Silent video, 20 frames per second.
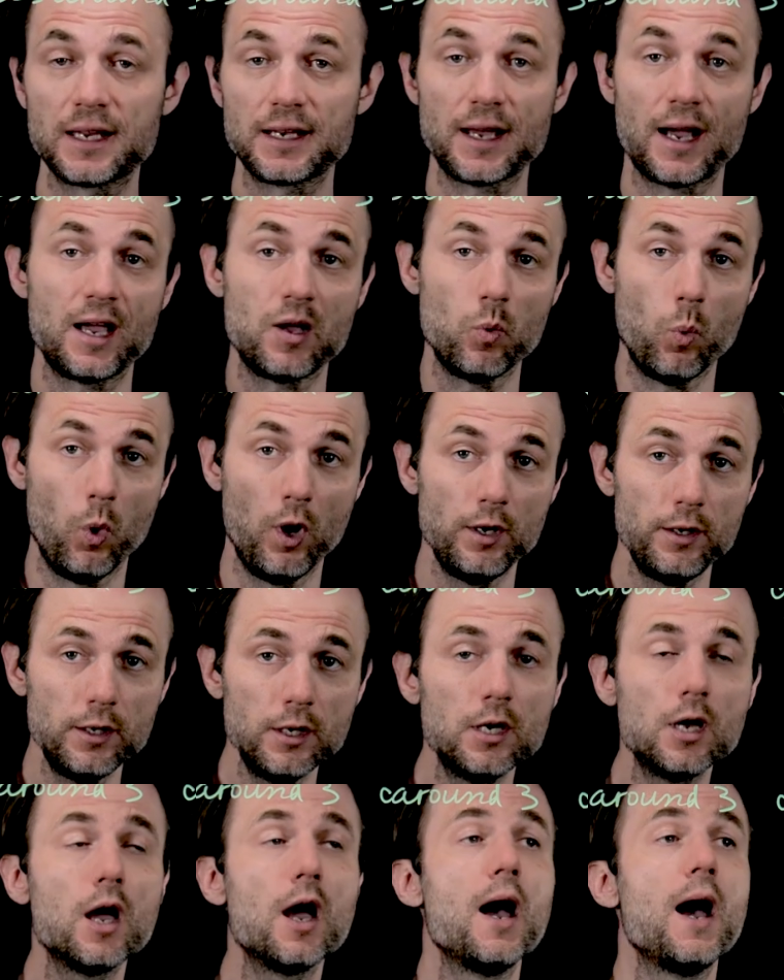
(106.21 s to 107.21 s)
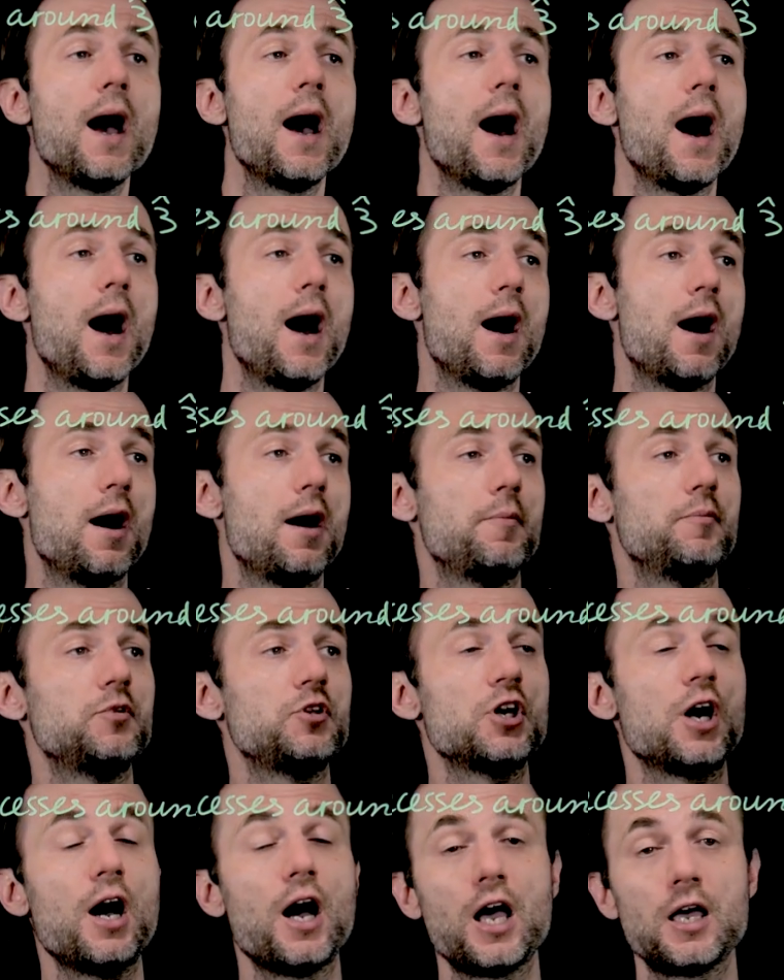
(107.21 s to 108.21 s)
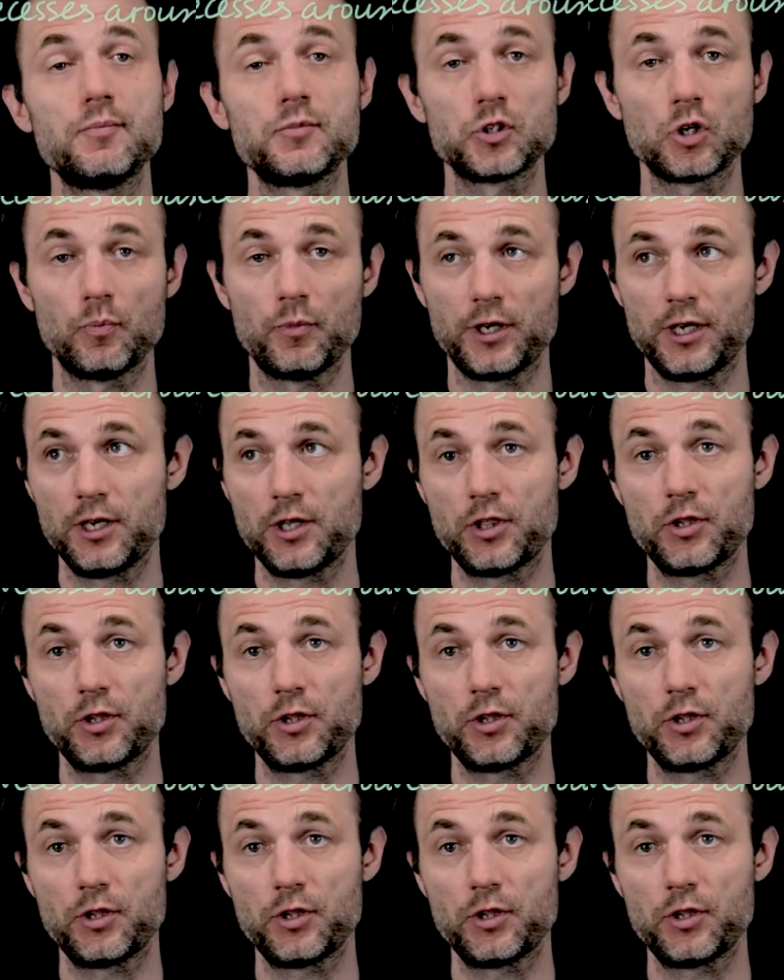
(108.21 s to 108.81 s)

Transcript: and I1, times omega